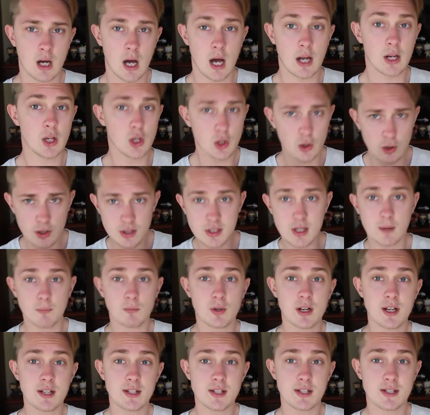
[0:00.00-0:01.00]
And here are some
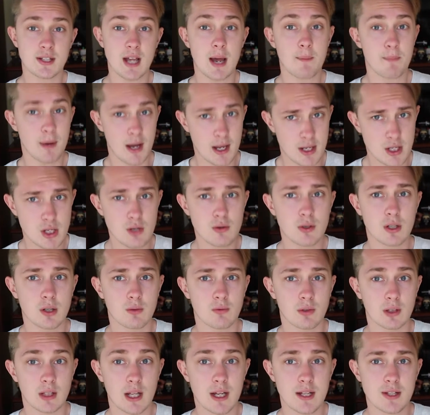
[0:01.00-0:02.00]
reasons I bet you
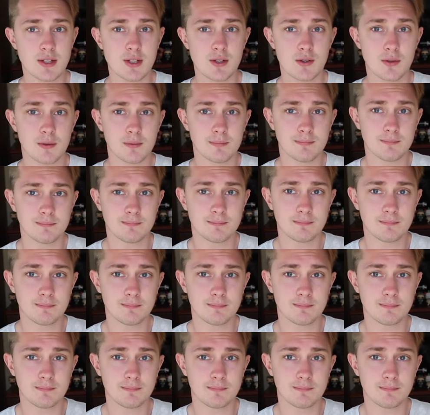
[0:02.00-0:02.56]
can relate to.